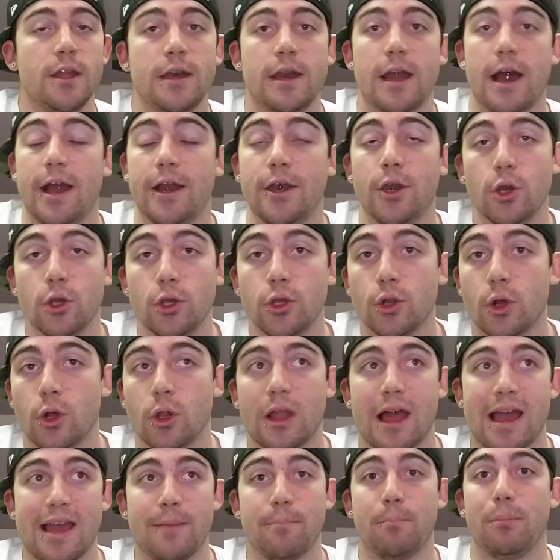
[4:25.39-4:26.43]
Now I know you
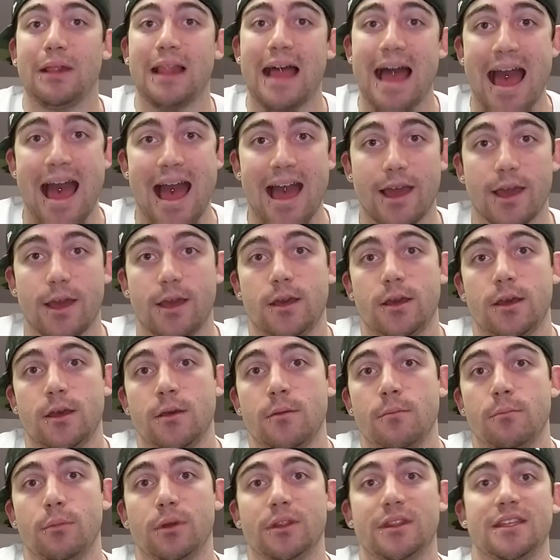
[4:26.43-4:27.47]
don't like black,
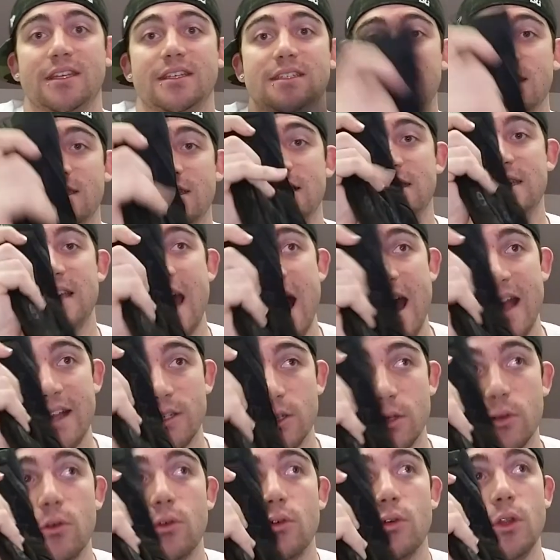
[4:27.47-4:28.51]
but this is a
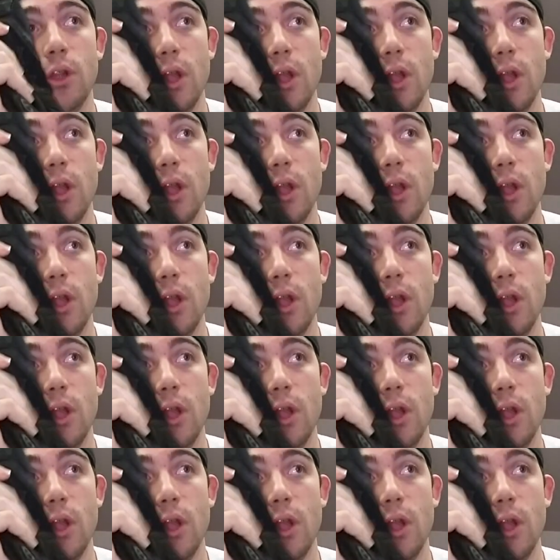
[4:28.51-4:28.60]
tactical